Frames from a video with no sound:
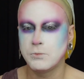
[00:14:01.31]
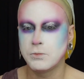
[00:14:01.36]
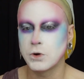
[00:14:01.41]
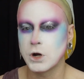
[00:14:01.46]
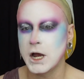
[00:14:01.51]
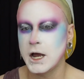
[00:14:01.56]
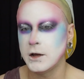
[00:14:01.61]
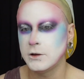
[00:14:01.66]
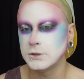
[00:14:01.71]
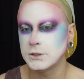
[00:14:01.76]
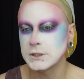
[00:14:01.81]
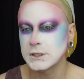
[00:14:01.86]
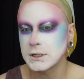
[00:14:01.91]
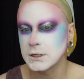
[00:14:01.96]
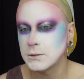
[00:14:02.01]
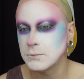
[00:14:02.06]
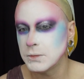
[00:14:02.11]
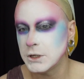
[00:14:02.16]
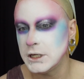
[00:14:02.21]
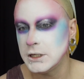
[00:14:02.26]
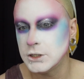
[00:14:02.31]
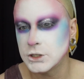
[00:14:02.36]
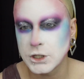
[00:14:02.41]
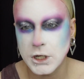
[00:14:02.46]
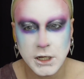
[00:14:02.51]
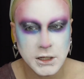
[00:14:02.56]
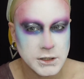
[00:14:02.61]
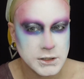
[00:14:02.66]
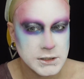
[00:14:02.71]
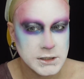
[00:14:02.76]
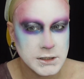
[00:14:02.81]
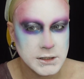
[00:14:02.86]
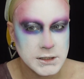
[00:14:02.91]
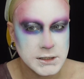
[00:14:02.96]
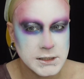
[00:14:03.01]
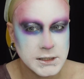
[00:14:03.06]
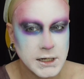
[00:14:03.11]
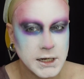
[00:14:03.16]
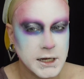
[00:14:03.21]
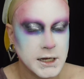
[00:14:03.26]
browns and peach colors in
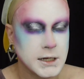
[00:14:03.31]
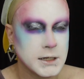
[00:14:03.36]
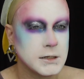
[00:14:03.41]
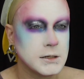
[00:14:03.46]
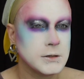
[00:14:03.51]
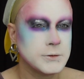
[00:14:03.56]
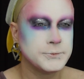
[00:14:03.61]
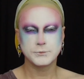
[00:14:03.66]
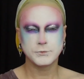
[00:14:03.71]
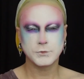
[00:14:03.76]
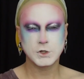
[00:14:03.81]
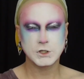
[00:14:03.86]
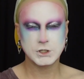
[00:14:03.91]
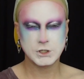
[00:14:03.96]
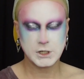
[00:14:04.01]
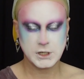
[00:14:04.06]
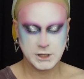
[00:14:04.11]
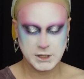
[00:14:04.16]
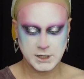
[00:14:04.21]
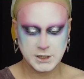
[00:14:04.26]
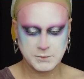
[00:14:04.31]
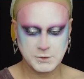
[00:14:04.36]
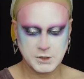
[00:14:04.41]
this side, which I think I'm